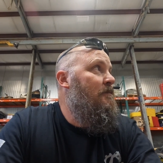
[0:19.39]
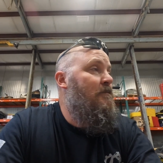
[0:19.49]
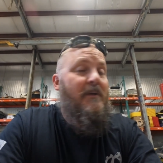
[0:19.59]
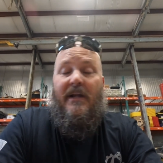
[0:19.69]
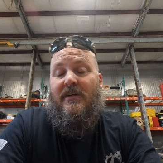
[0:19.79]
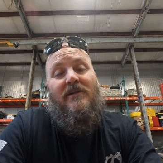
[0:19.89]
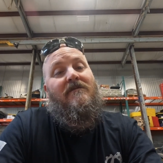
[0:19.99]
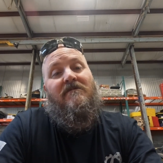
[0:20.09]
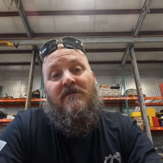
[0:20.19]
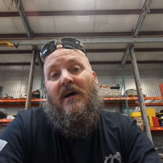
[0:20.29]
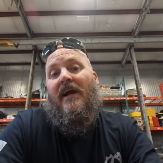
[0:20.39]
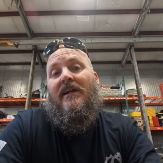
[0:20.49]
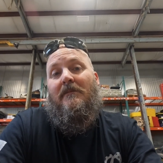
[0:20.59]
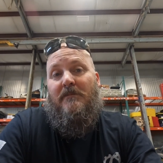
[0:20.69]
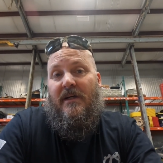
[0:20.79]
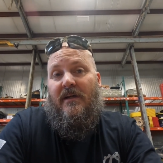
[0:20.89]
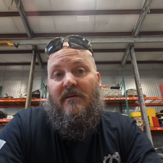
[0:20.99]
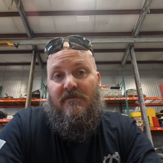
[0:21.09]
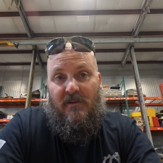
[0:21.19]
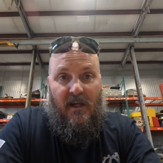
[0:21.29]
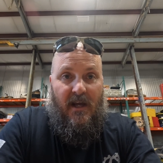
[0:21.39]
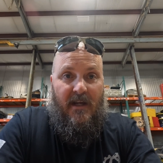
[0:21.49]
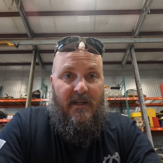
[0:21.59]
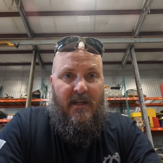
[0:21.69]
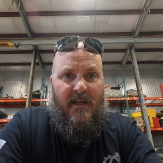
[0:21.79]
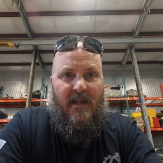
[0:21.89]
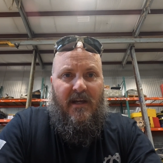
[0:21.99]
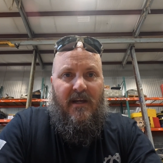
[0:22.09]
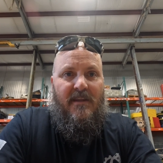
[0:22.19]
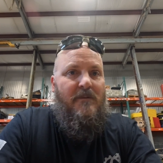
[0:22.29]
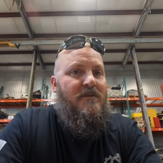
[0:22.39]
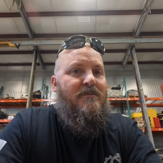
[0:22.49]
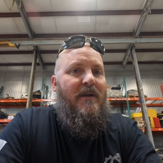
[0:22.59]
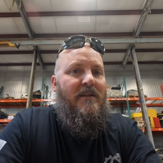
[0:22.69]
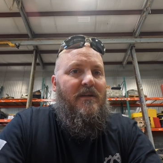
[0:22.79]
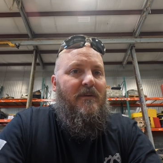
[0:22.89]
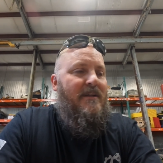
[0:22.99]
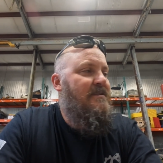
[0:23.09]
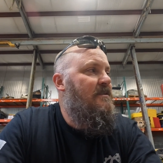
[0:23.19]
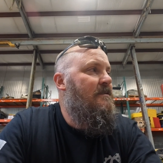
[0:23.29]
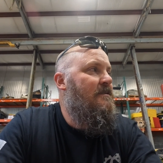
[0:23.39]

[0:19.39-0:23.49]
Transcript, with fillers: but I couldn't find a big enough flag uh, that was made in the US.